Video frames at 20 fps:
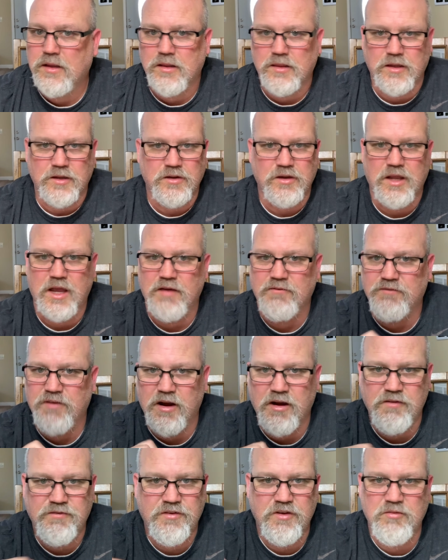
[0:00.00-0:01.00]
Then you have
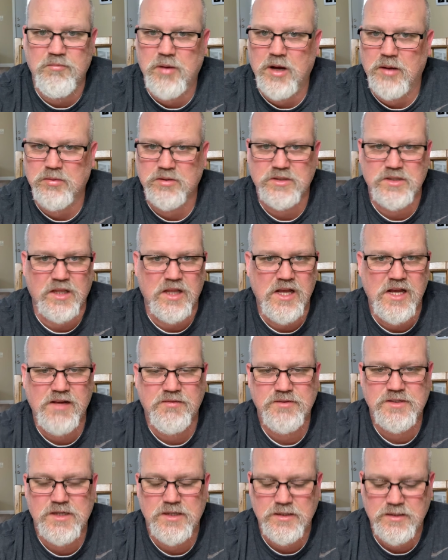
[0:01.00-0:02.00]
very few bubbles
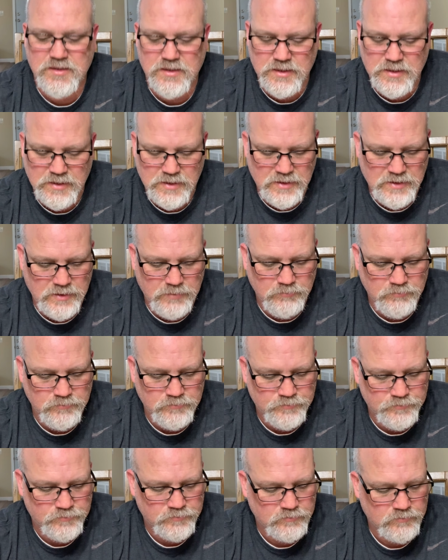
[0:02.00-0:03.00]
left, um,
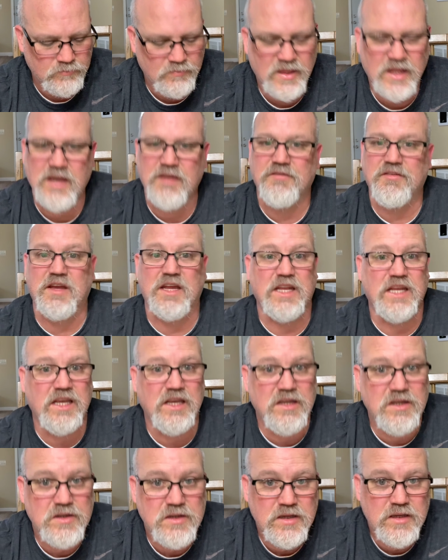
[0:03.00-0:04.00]
if
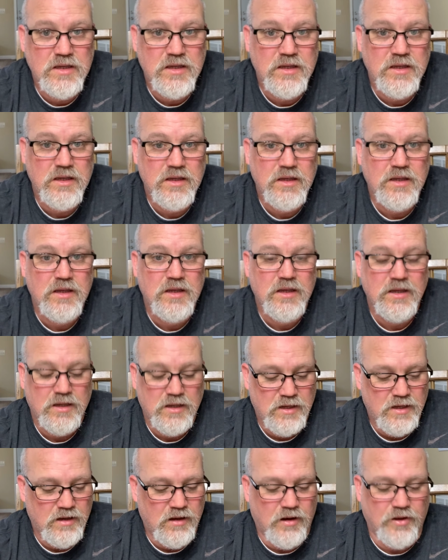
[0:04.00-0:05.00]
any.
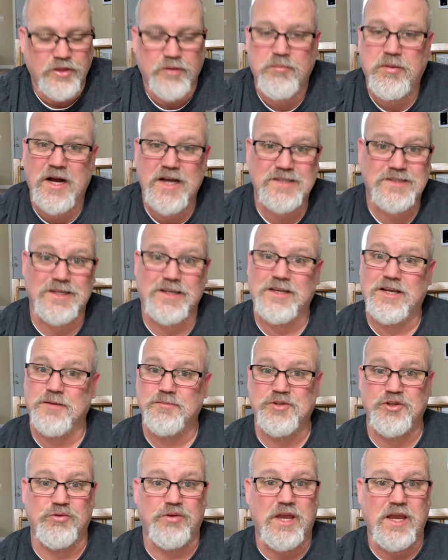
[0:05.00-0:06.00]
On the plastic
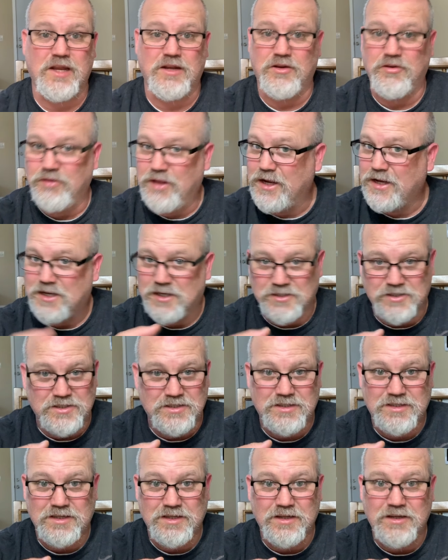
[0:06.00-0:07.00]
cups, you can't do that
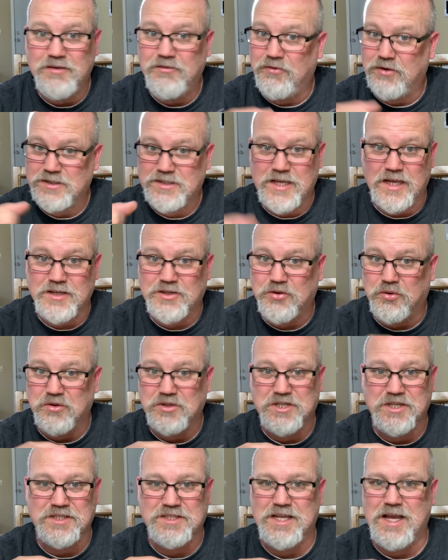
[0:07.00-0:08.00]
because once that
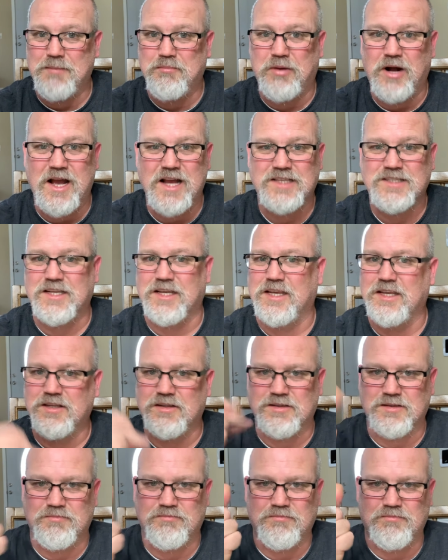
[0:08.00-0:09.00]
torch hits that plastic,
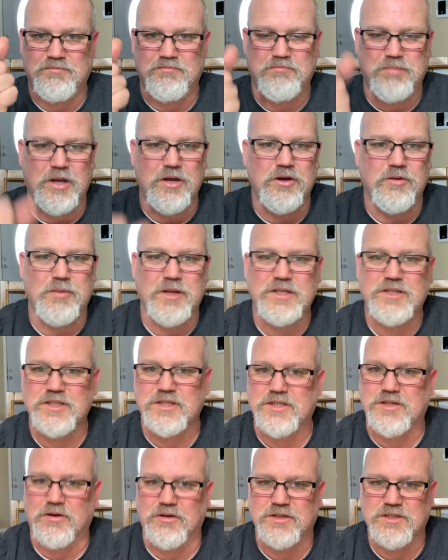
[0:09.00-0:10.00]
it boom, it just
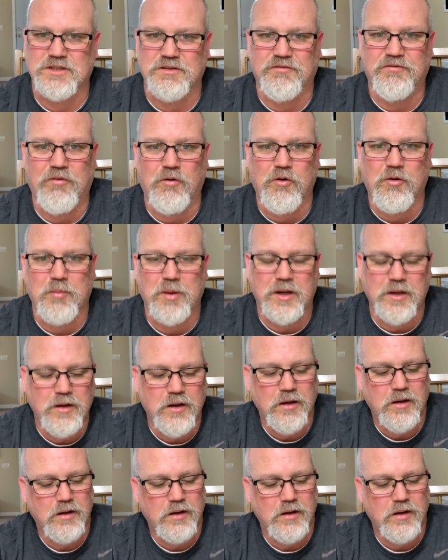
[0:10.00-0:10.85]
starts deforming.